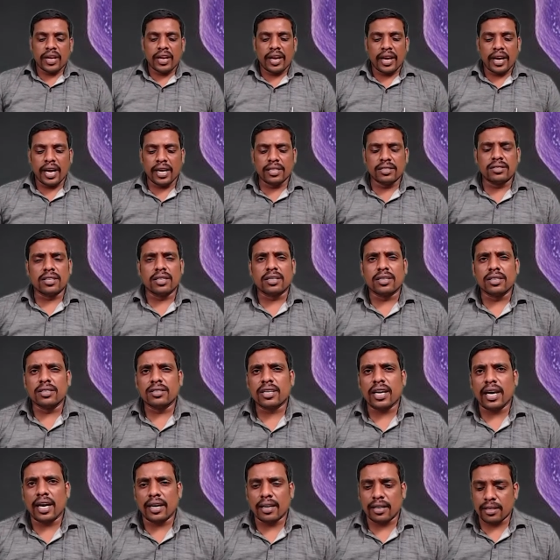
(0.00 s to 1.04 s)
Hence, it is
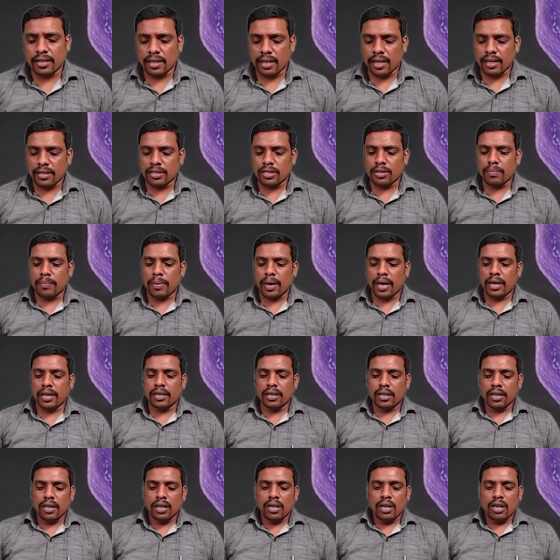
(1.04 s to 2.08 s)
characterized by
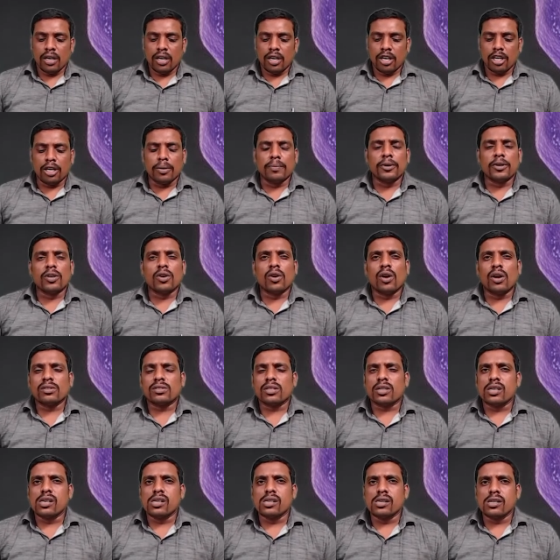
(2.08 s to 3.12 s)

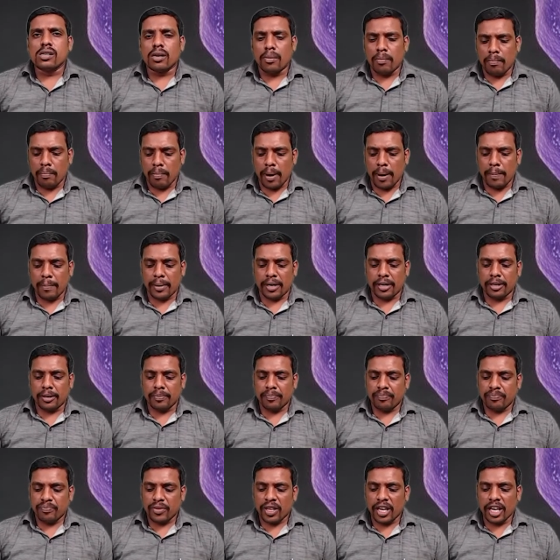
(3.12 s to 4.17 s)
immunological memory.
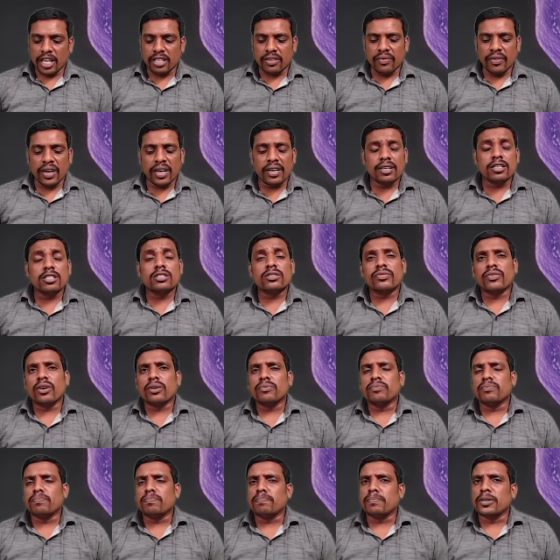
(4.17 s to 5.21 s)
It varies
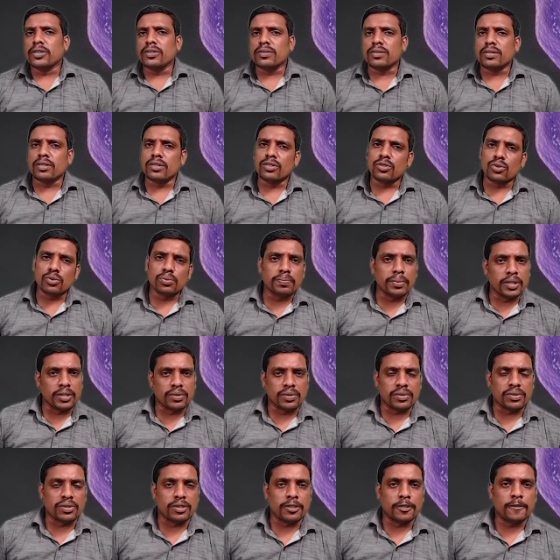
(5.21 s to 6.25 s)
from person to
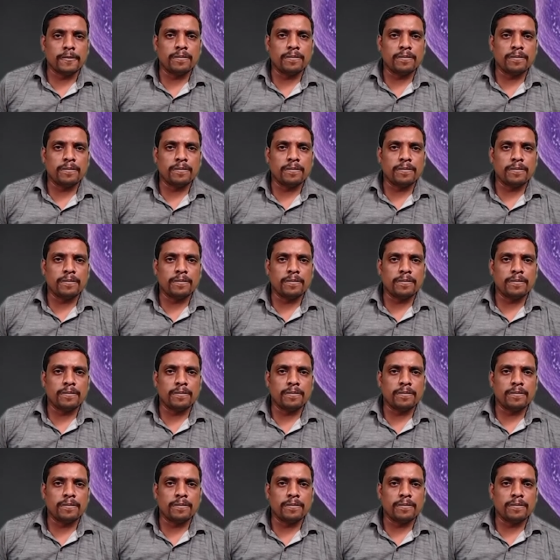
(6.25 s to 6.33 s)
person.